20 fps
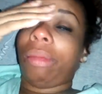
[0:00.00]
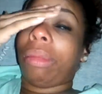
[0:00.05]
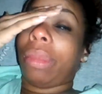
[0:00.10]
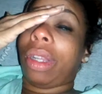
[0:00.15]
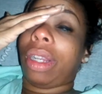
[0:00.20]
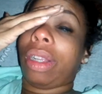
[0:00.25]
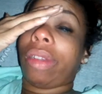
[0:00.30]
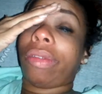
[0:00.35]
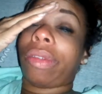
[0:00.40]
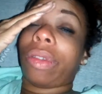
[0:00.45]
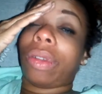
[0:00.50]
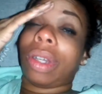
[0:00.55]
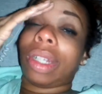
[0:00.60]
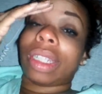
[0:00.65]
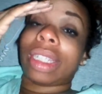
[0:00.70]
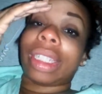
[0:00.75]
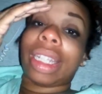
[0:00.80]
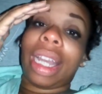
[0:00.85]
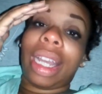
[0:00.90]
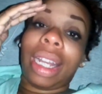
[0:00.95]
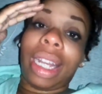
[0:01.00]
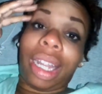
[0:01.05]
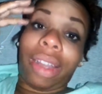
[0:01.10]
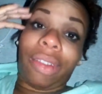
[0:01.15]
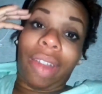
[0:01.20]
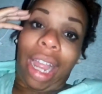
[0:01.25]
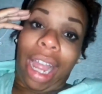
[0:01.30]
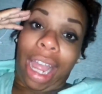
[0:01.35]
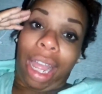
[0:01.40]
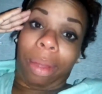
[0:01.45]
But of course that
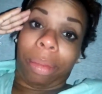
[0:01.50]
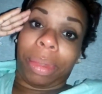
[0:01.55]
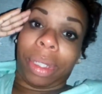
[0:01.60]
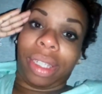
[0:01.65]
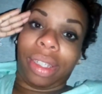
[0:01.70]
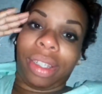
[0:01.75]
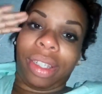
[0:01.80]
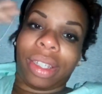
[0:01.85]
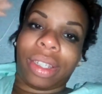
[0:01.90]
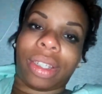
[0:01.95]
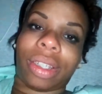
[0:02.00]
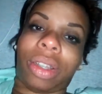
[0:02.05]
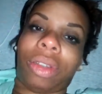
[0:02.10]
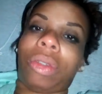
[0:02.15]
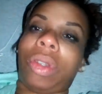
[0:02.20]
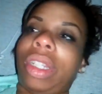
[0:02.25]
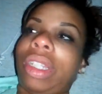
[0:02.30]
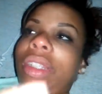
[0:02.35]
never happened. So I